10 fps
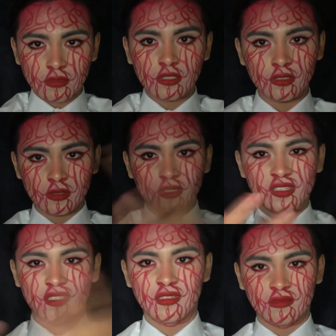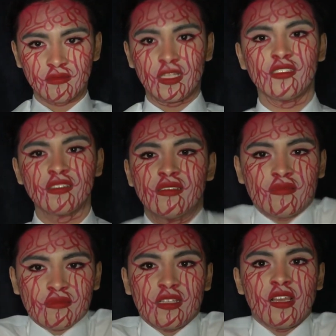you know, you see, it just
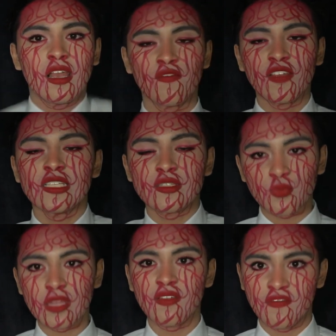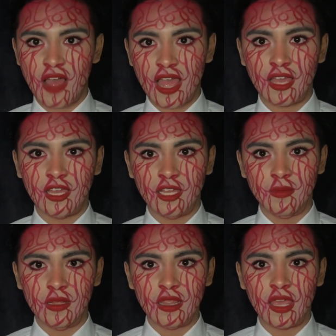fits with the
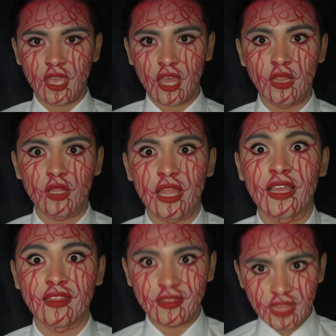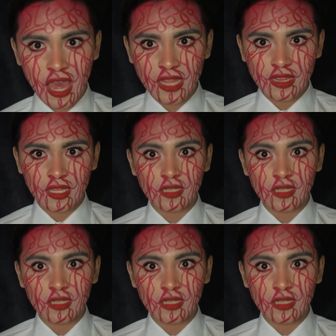vibe. Like I look like that.